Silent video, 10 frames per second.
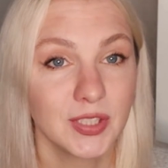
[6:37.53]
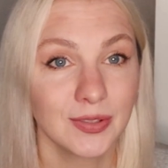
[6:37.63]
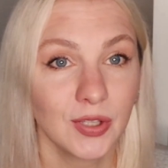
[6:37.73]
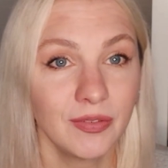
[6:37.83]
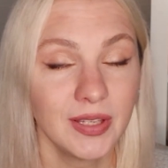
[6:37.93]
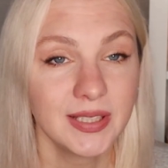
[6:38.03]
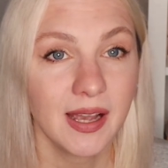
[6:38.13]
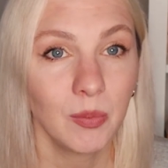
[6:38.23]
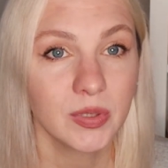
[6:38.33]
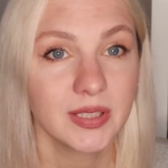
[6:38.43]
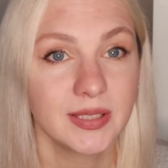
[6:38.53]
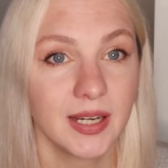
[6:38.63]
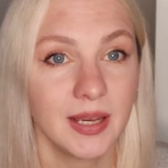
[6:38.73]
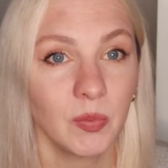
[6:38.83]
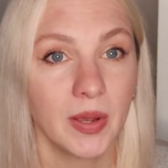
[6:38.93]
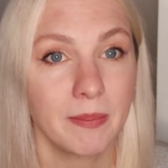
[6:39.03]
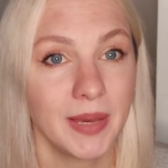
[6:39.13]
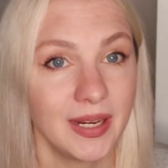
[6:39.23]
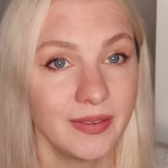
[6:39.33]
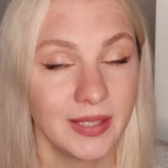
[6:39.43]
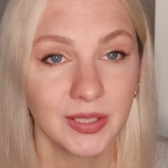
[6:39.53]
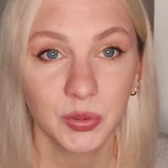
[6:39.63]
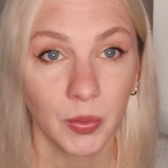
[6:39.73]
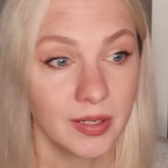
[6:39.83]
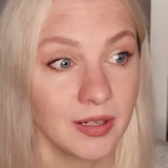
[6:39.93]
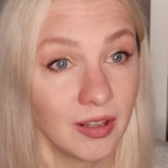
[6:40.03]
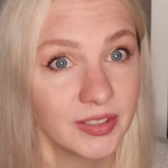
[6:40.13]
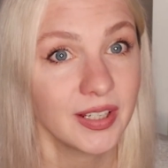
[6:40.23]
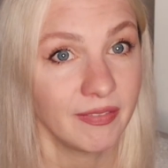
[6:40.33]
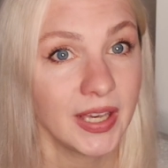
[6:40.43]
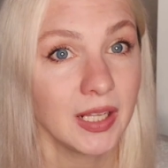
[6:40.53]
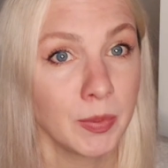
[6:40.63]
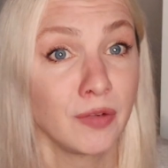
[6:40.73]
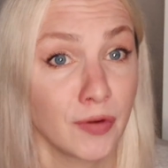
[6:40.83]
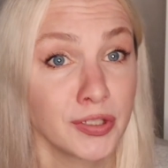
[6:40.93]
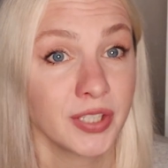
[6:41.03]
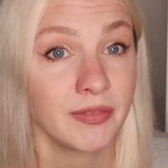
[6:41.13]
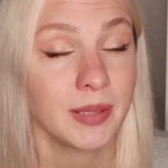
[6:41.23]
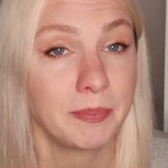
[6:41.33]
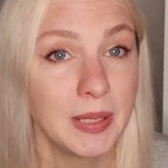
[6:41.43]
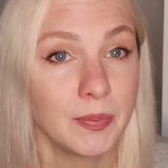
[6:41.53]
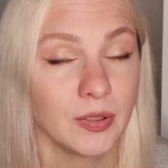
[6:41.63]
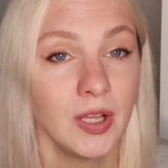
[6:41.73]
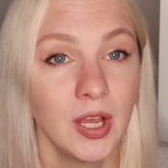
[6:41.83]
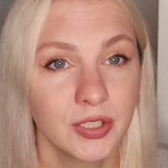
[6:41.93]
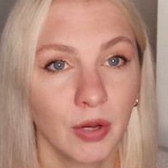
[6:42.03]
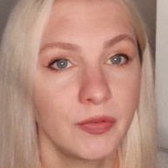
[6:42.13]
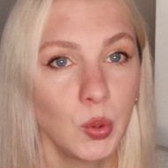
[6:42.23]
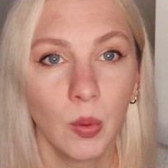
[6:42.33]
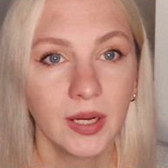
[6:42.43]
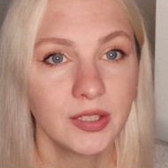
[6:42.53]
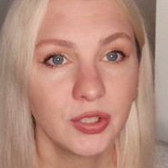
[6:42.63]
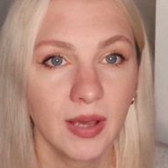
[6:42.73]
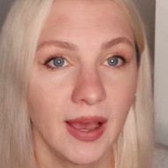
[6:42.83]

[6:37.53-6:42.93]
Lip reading: So Soviet time was the time when many things were not available for Soviet people. So if you wanted to